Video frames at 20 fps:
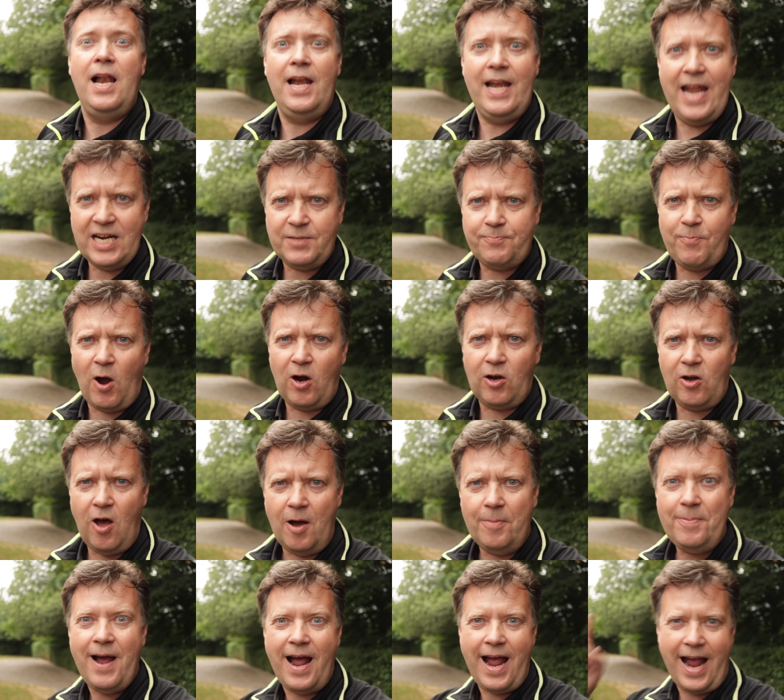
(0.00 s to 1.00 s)
Let's buckle
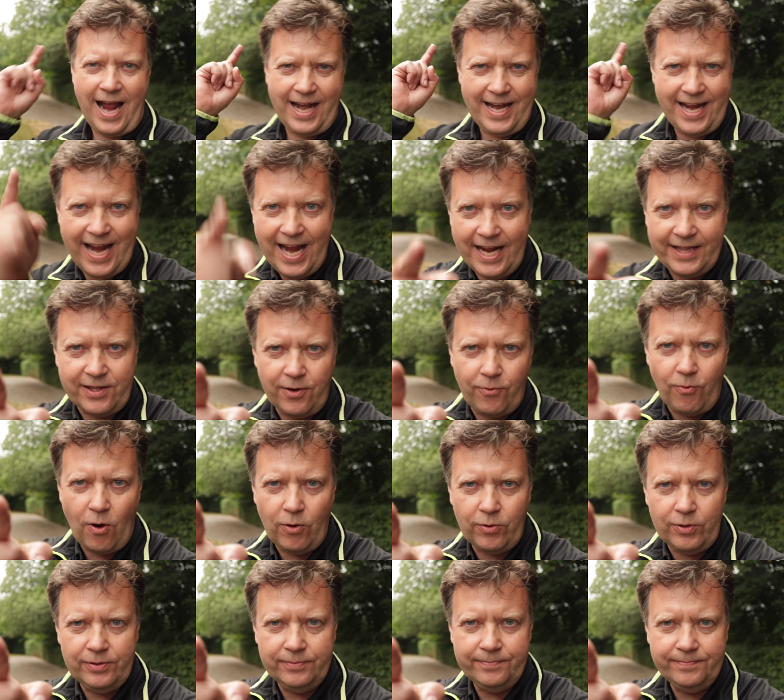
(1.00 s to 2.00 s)
up and hit the
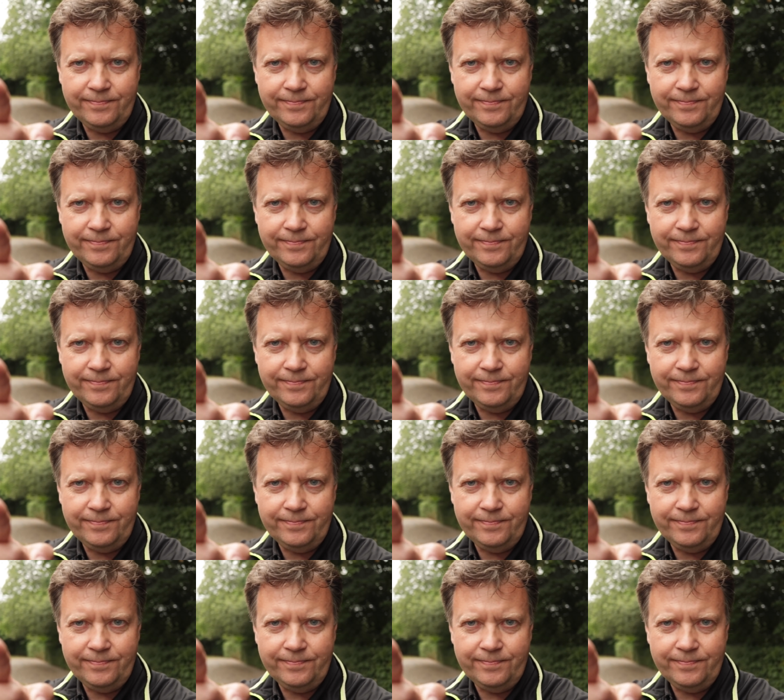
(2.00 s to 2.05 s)
road.